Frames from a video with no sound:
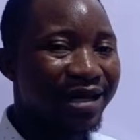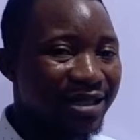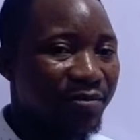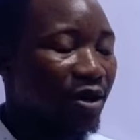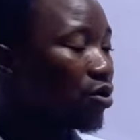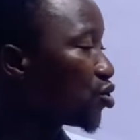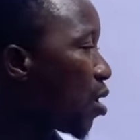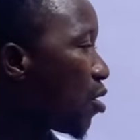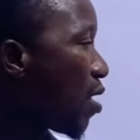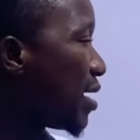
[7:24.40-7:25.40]
that may also
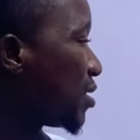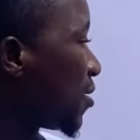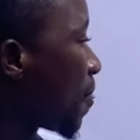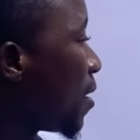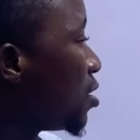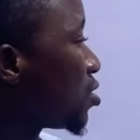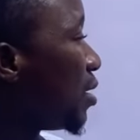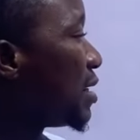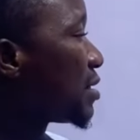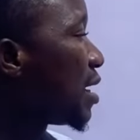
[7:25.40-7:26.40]
arise. So
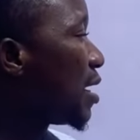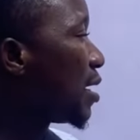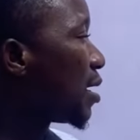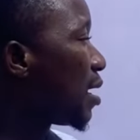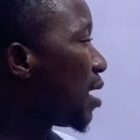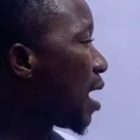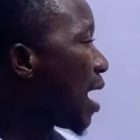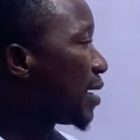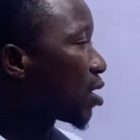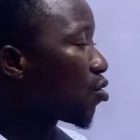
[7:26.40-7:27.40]
let's say
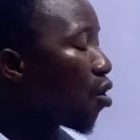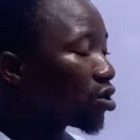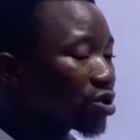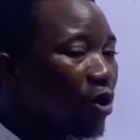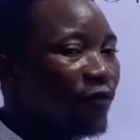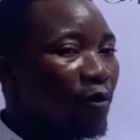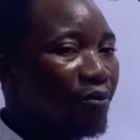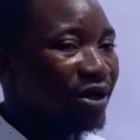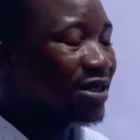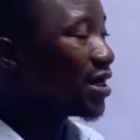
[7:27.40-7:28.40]
at the cost of
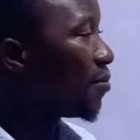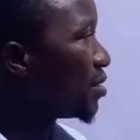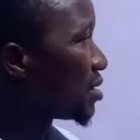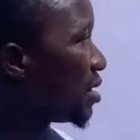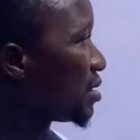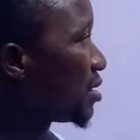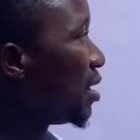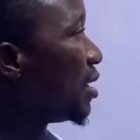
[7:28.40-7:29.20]
operating the business